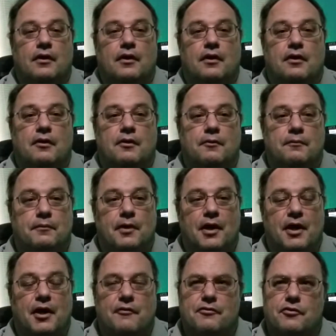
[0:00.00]
Um, I
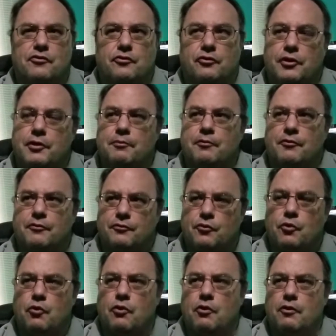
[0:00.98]
have to sleep
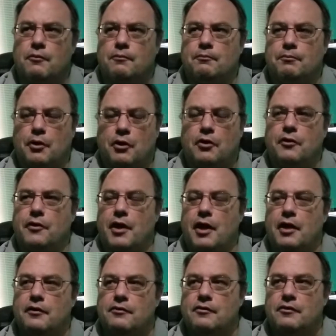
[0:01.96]
for part of
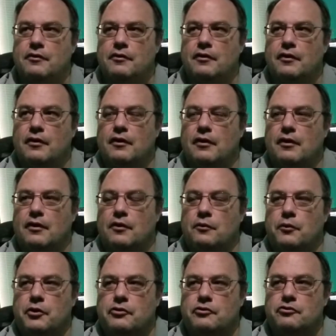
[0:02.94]
that,
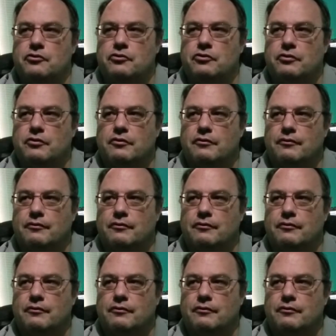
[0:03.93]
which